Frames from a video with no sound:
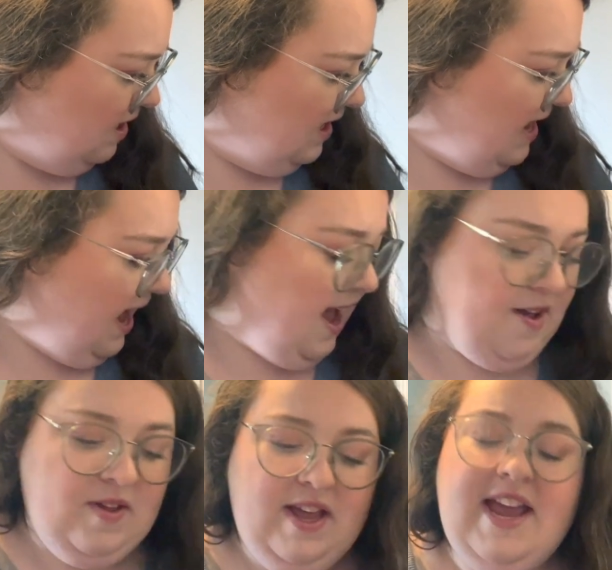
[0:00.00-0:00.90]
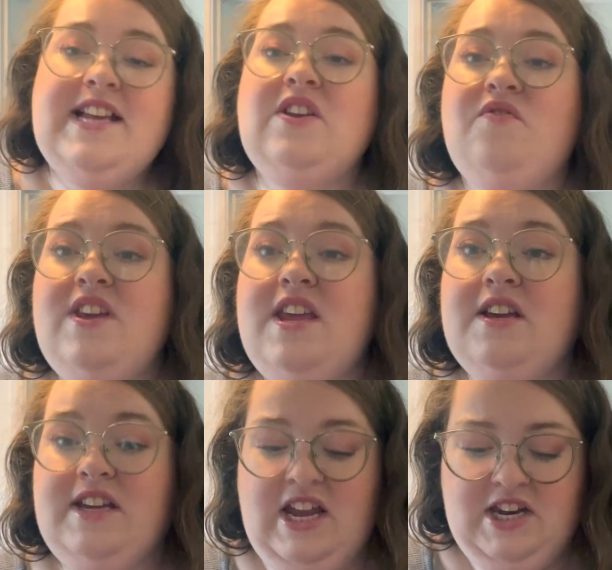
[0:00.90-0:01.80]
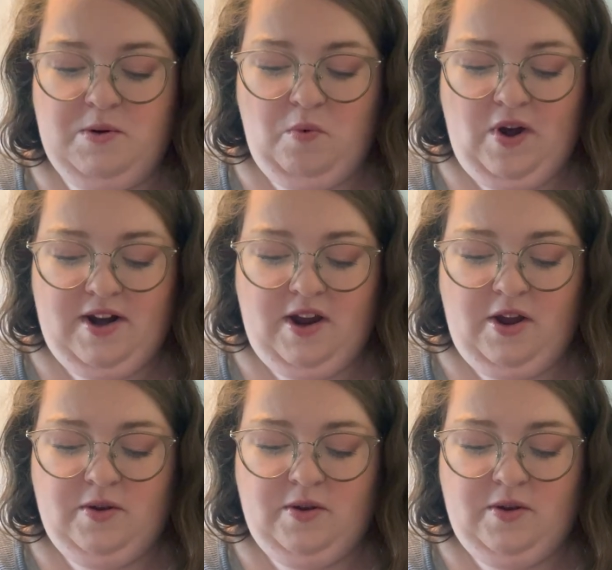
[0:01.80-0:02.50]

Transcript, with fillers: Yeah, it's a vegan Kinder Bueno.